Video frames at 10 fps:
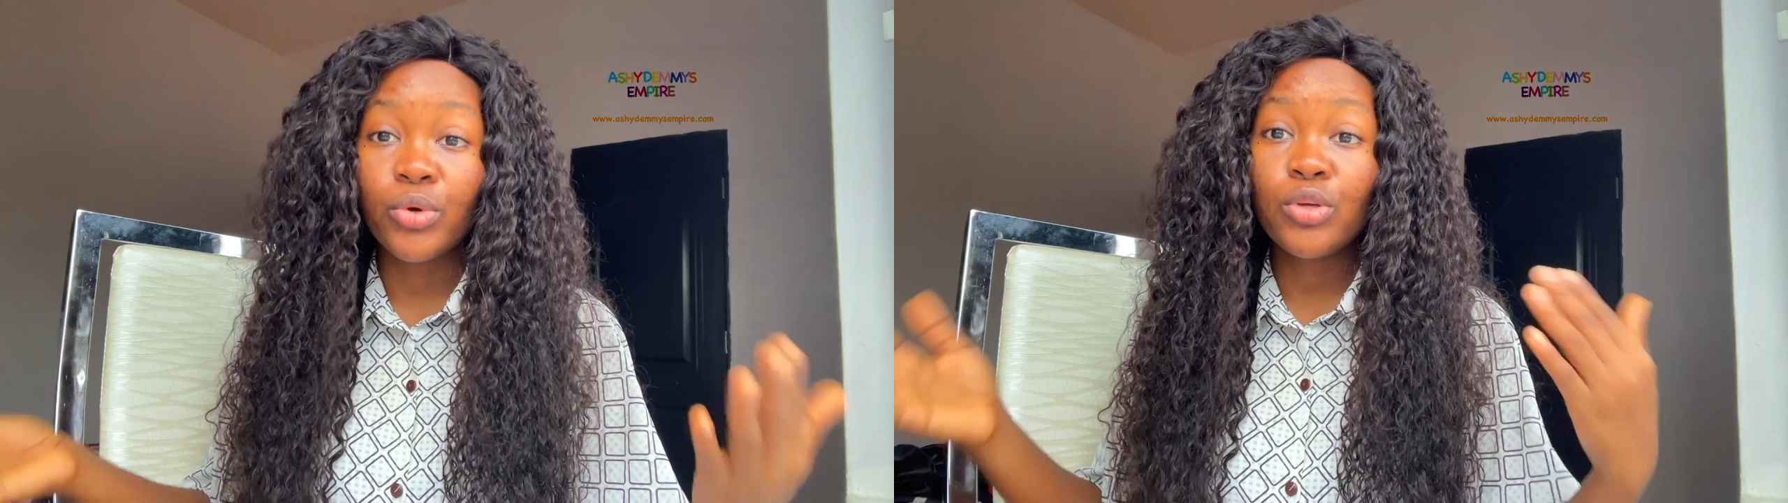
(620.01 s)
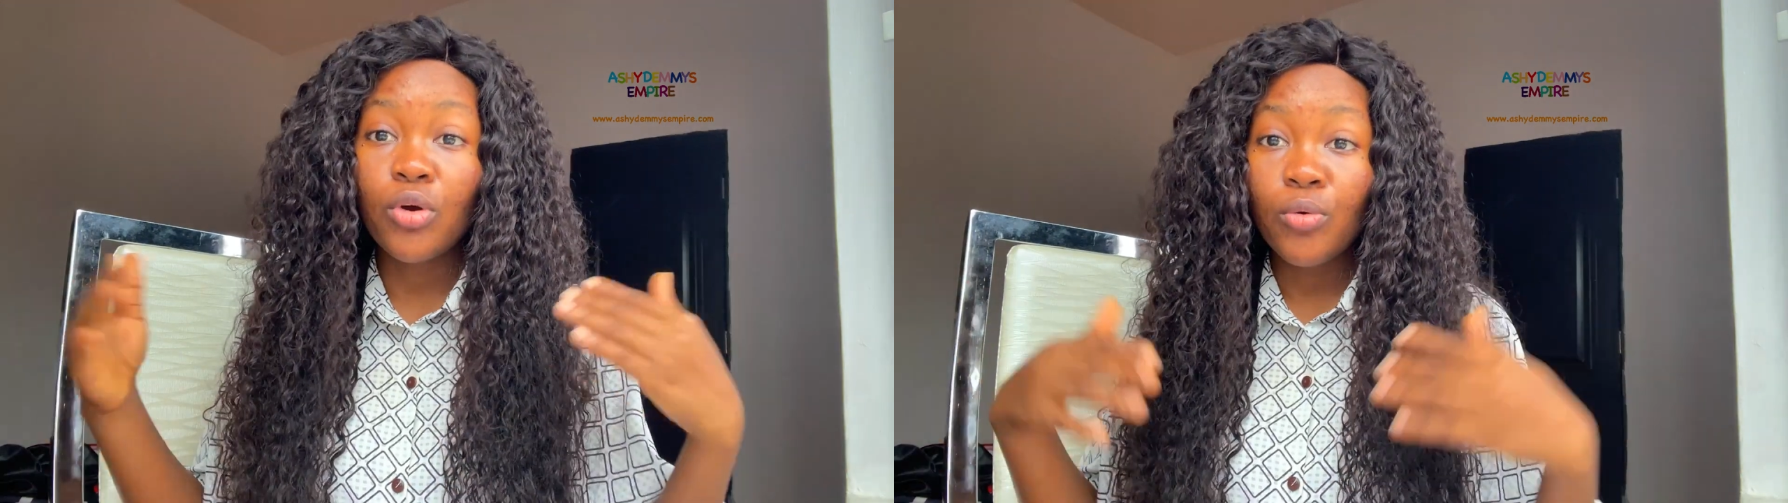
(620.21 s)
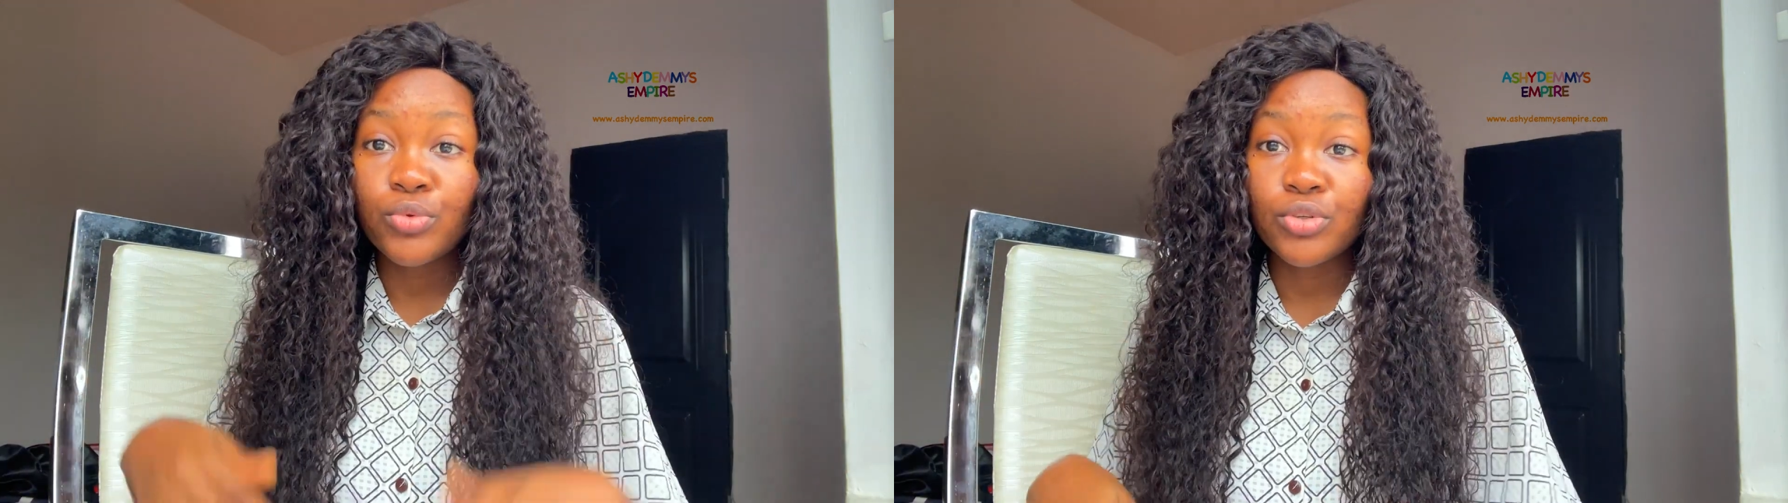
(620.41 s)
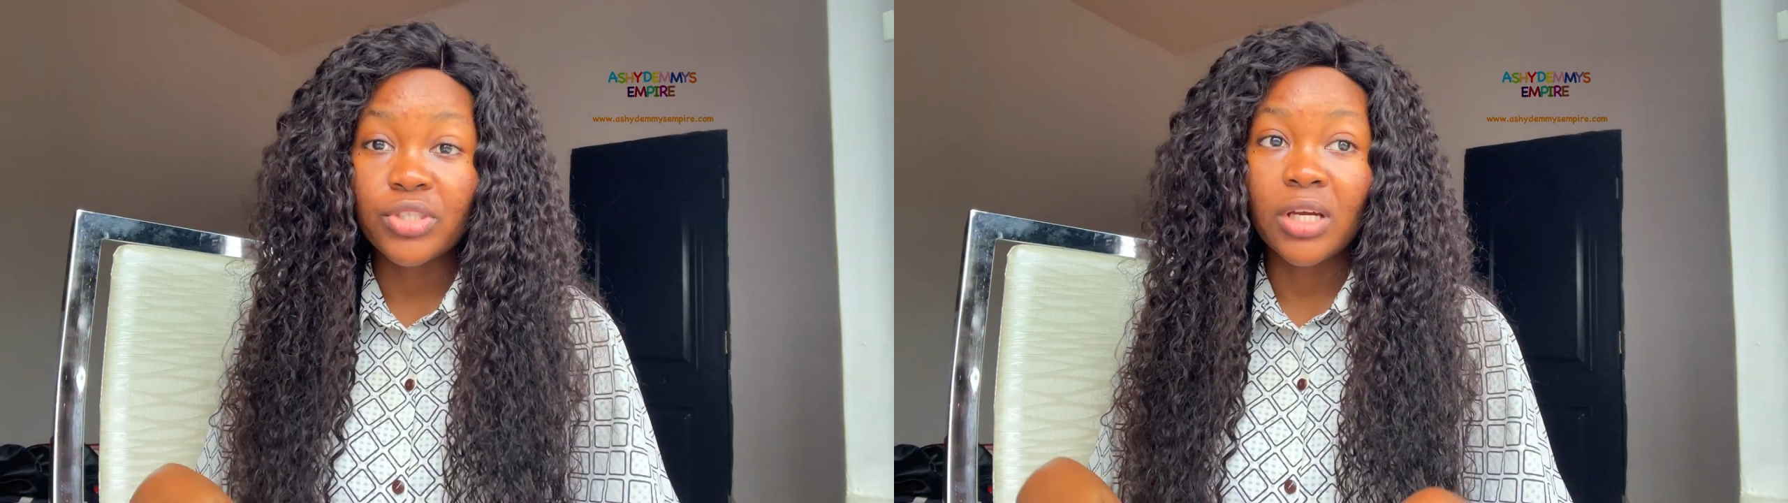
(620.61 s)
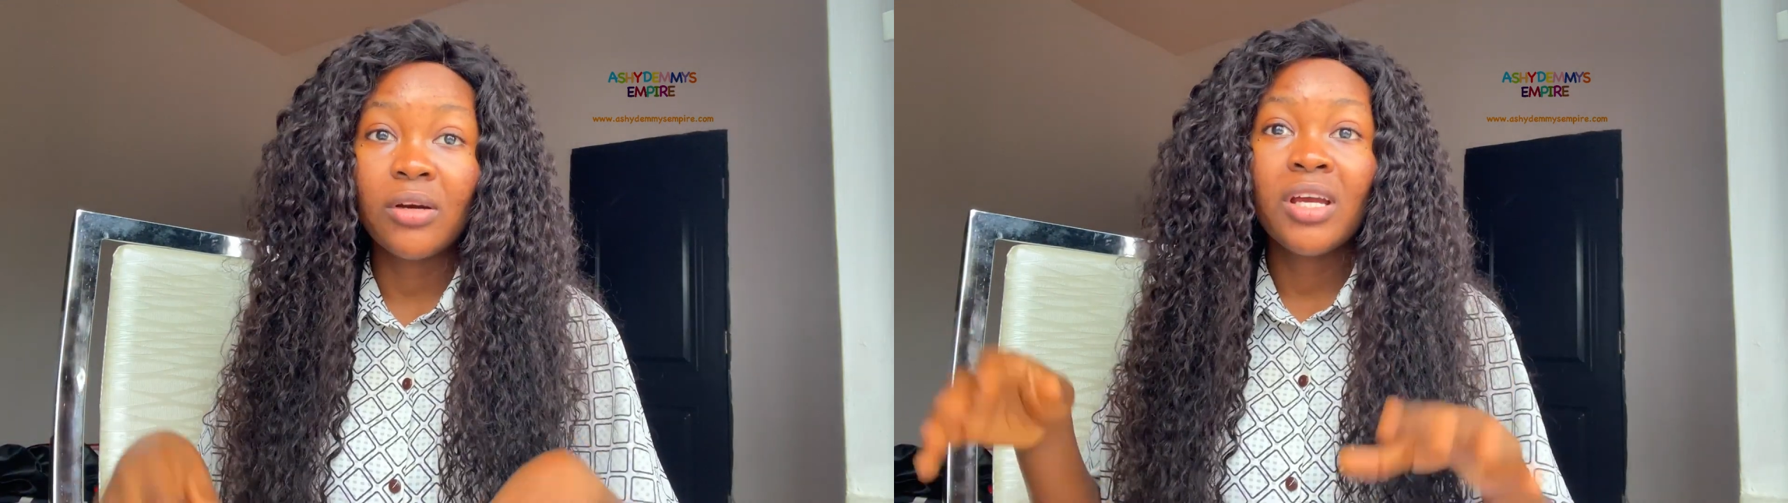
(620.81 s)
when you come with
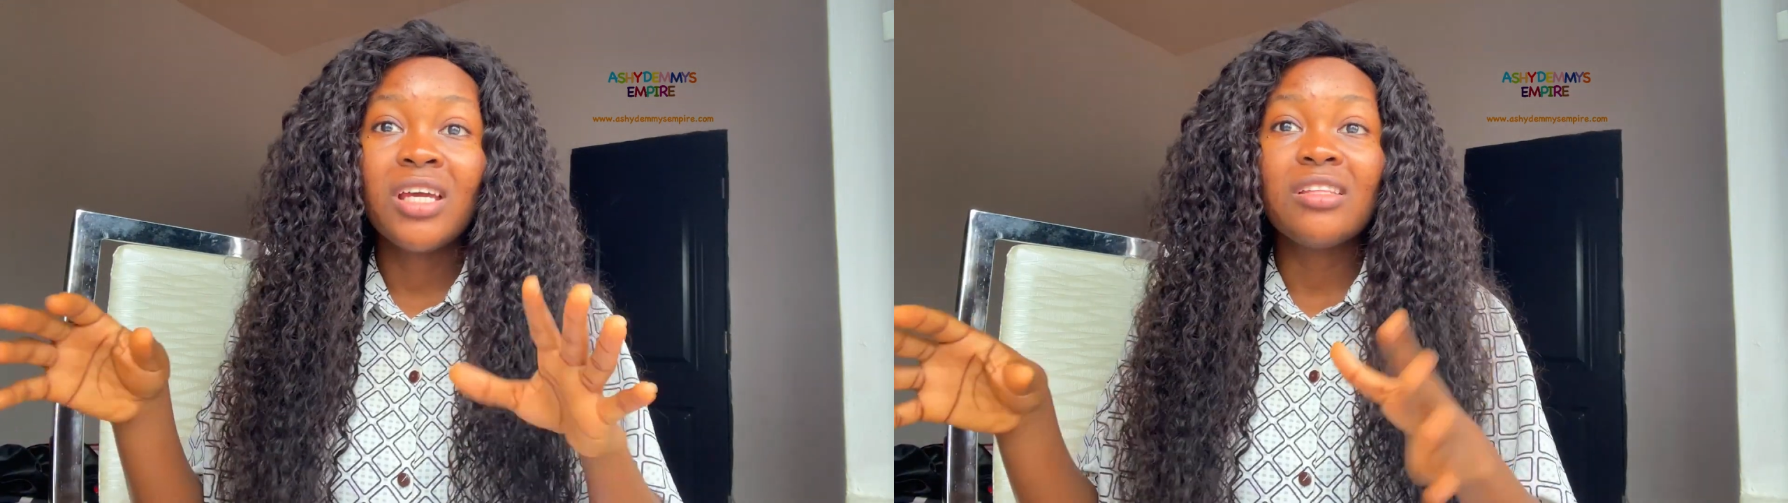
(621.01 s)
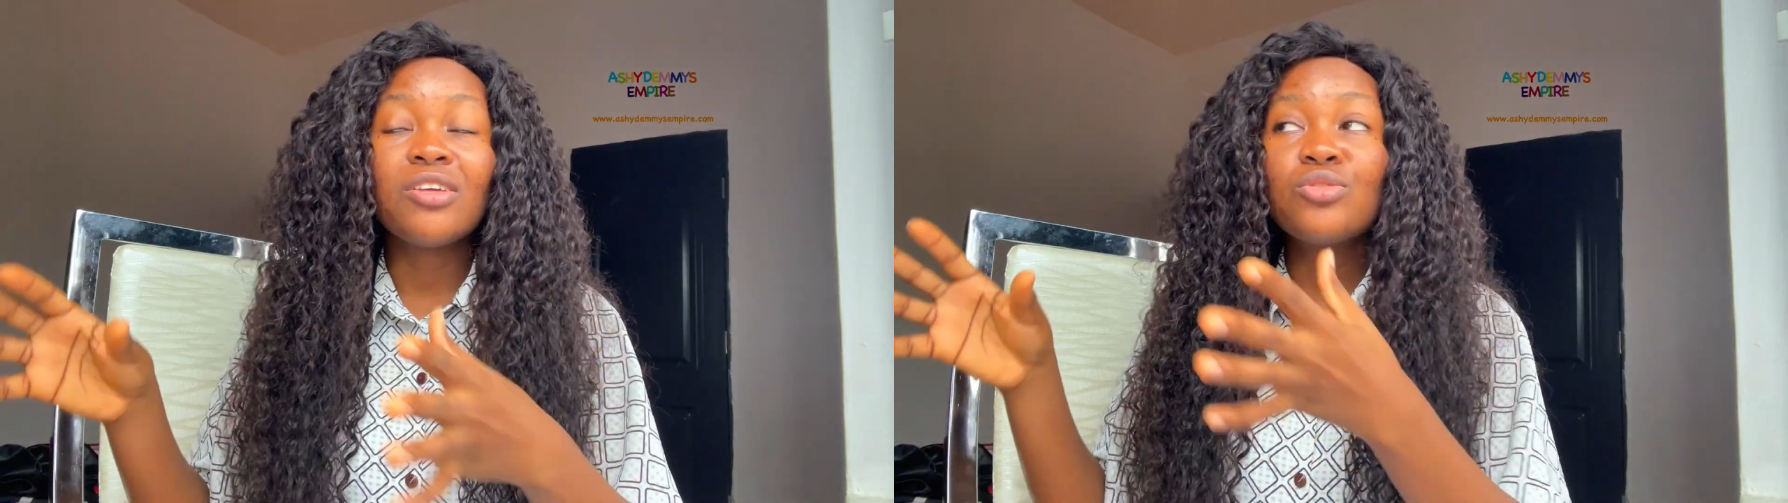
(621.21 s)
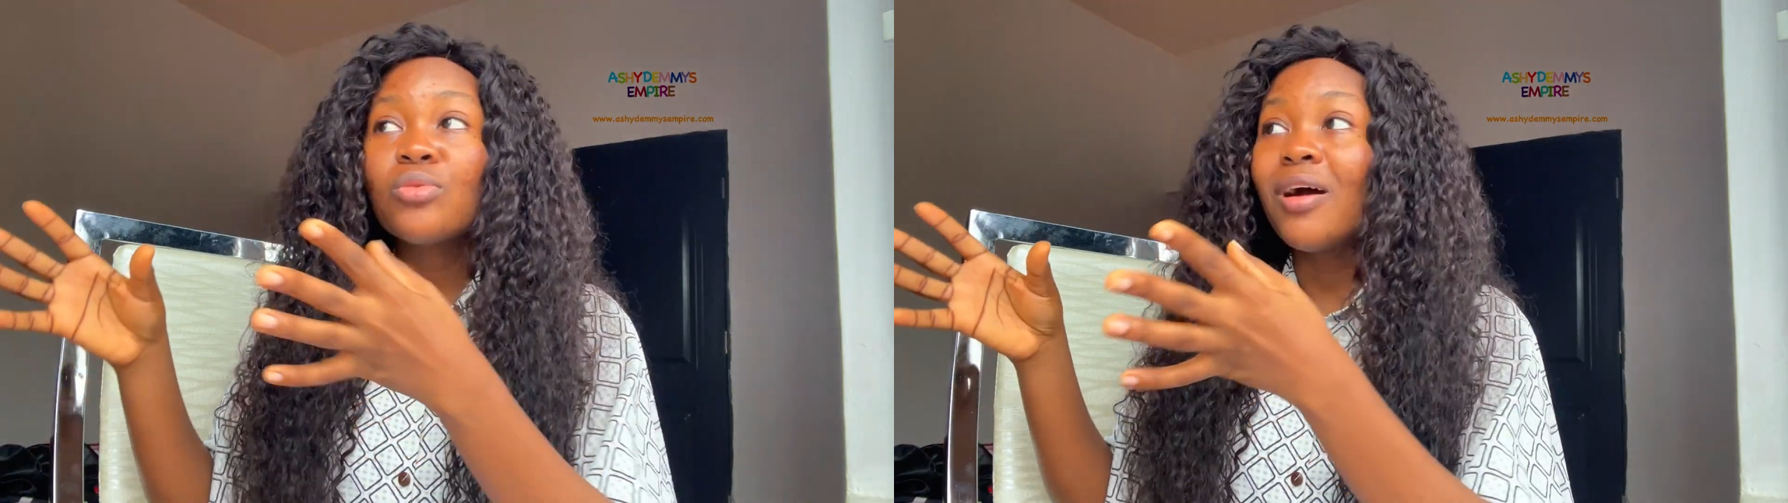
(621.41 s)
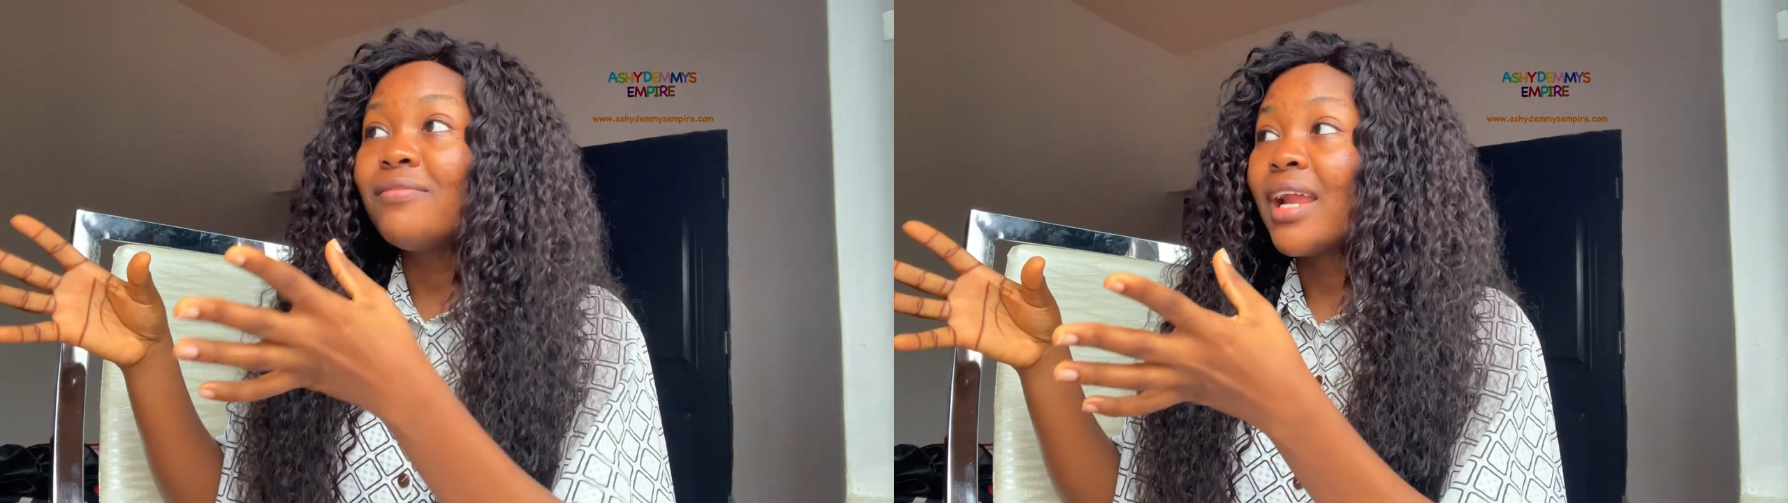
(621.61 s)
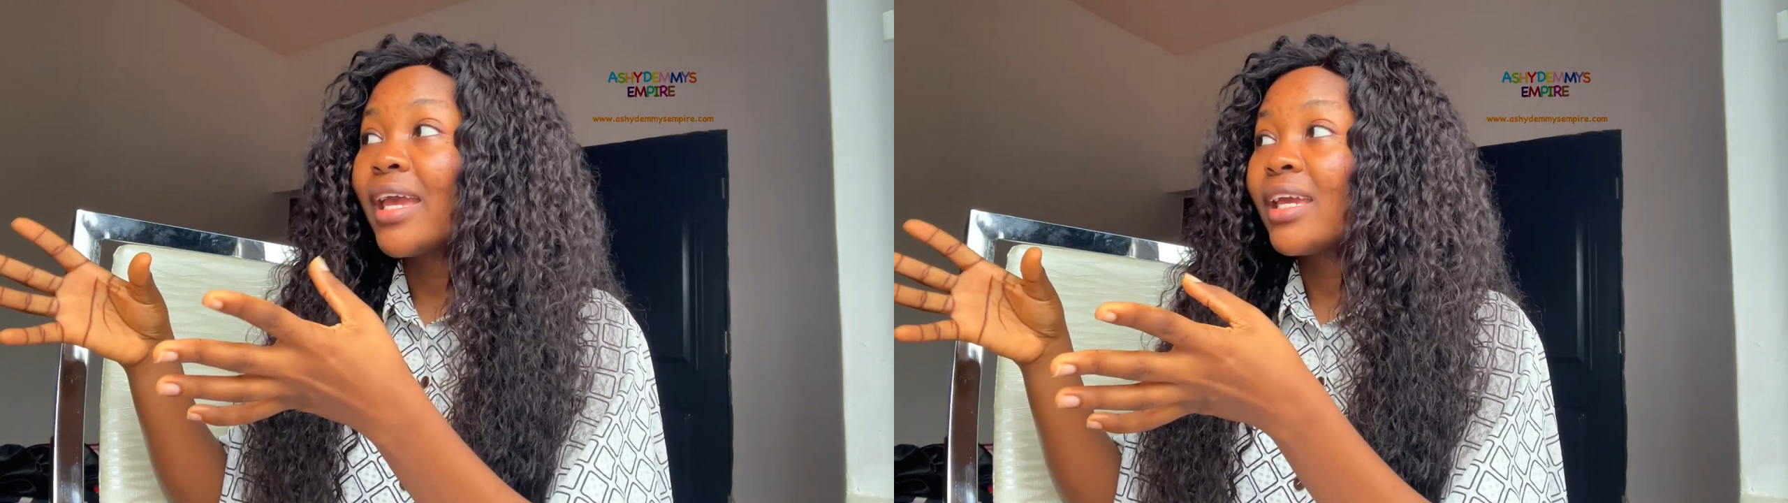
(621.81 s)
your child, they used to
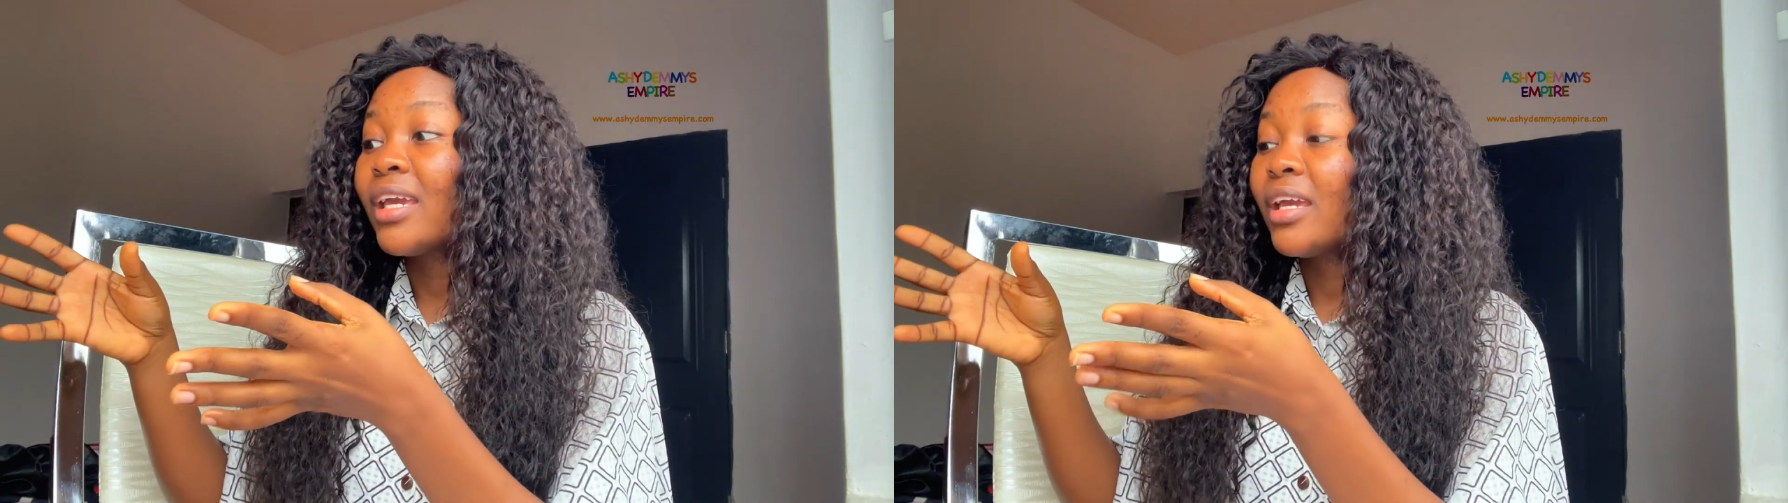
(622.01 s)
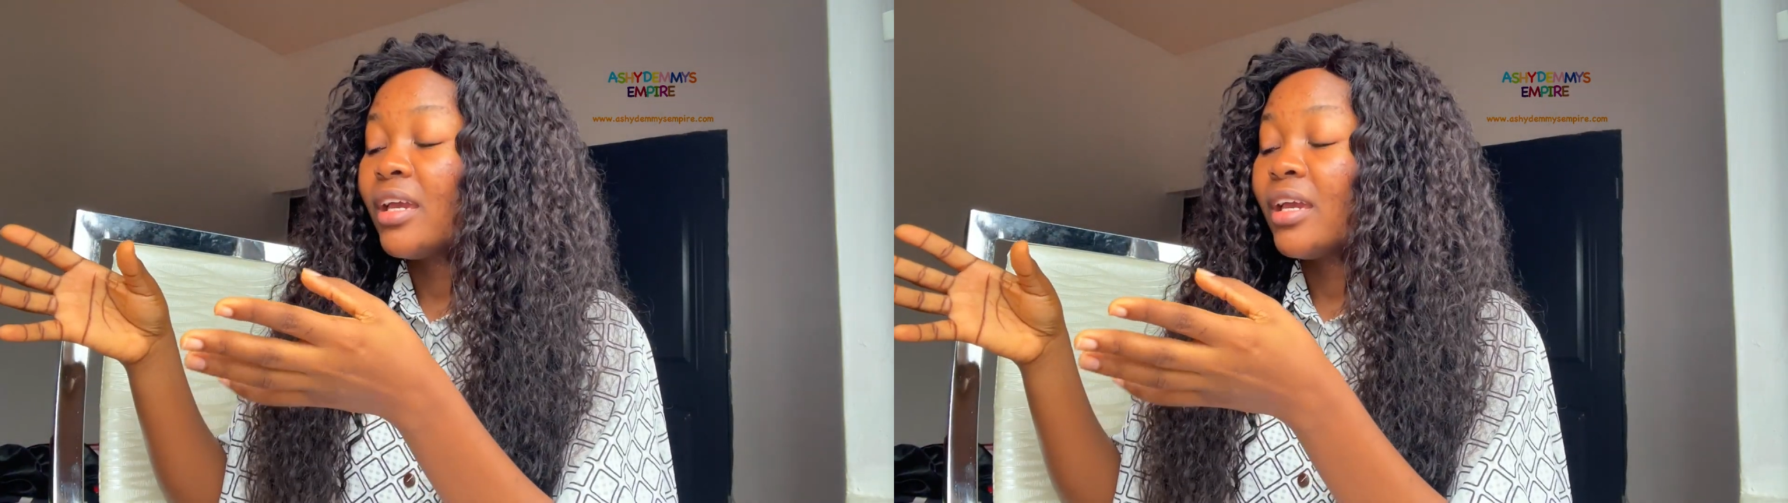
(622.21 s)
have like